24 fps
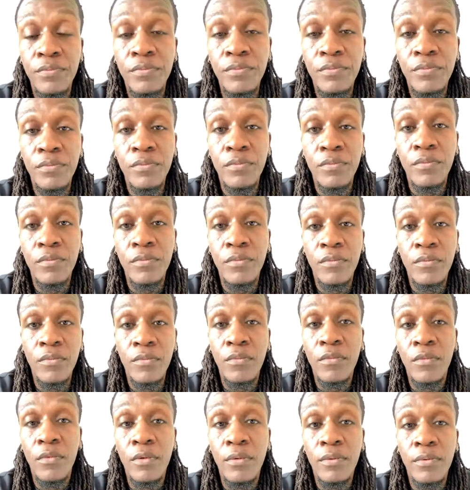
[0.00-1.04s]

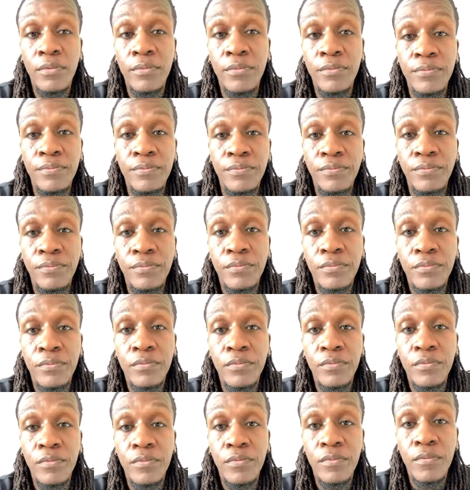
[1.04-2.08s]

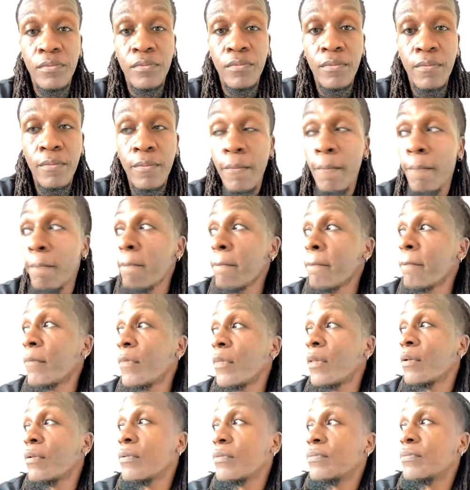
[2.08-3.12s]

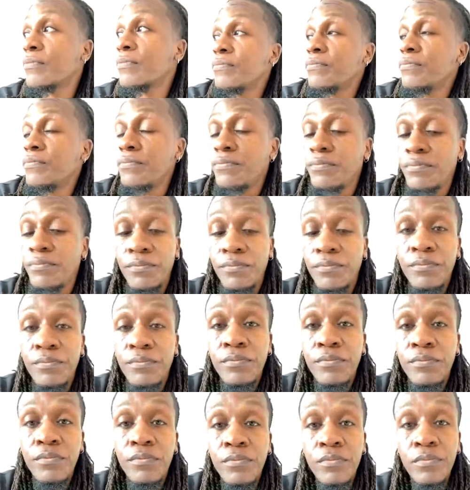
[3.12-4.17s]

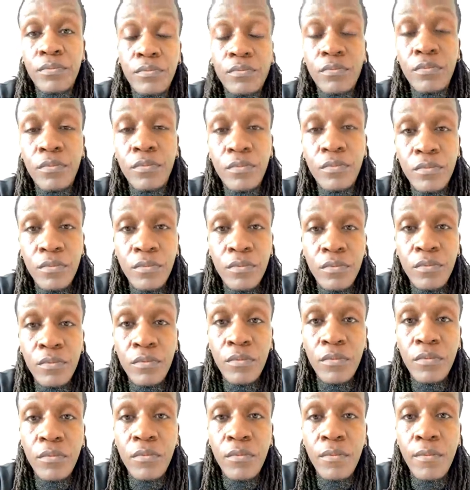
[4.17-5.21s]

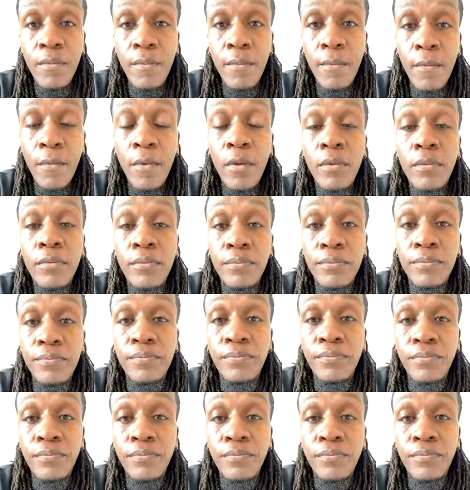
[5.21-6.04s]
No words are spoken by the person on screen.